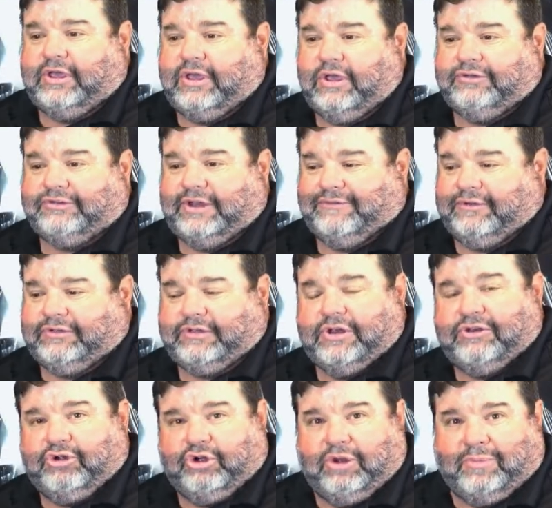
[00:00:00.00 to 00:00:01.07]
a huge difference
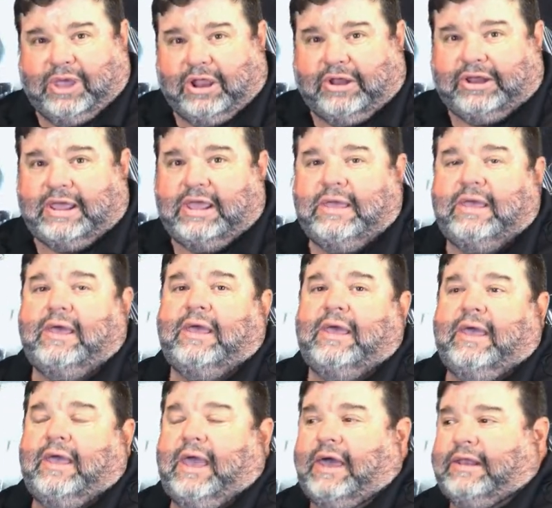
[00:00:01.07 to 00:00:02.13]
in durability,
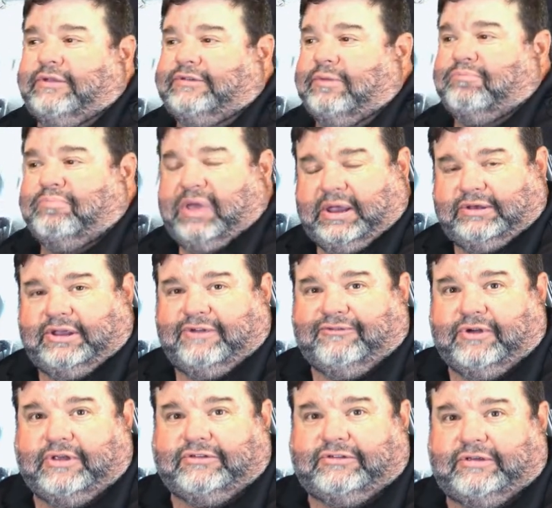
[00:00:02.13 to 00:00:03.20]
and it's a big
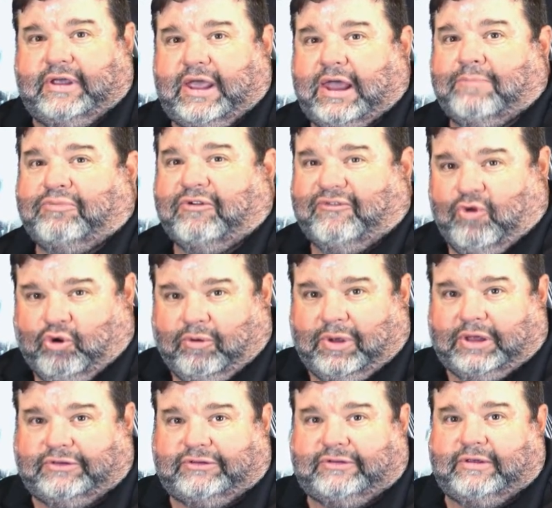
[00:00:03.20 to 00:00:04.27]
difference in
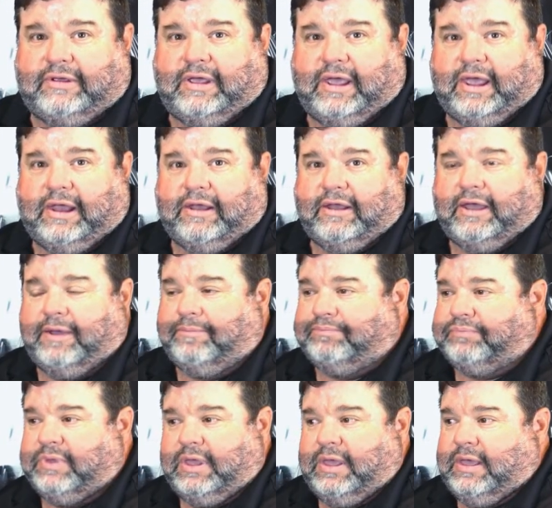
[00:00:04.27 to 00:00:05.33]
performance. And
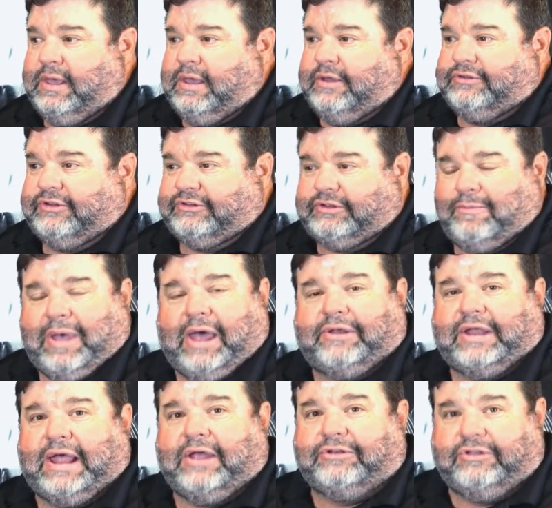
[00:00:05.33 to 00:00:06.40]
just
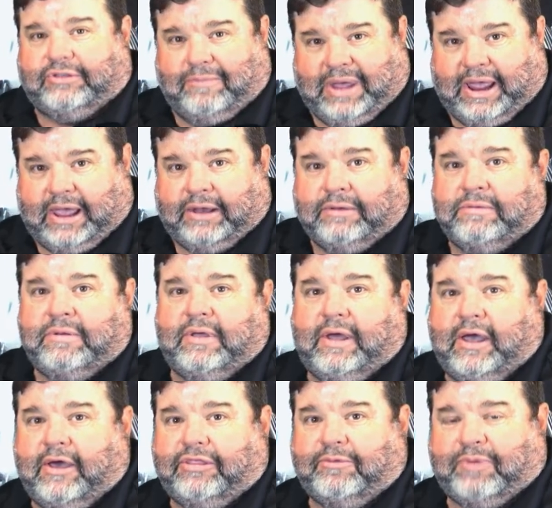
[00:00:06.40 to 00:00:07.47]
about down to the man,
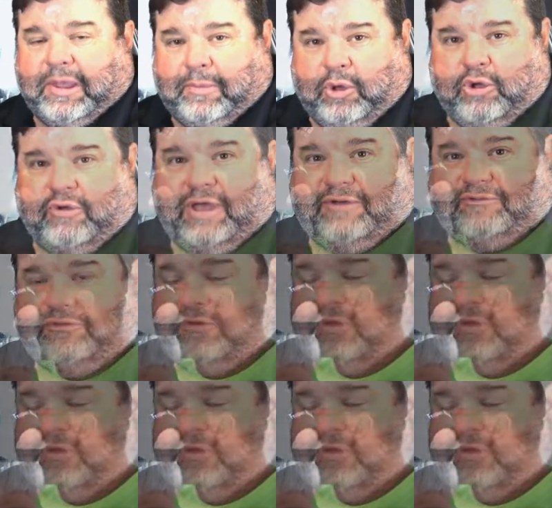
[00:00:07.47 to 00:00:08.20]
the people who have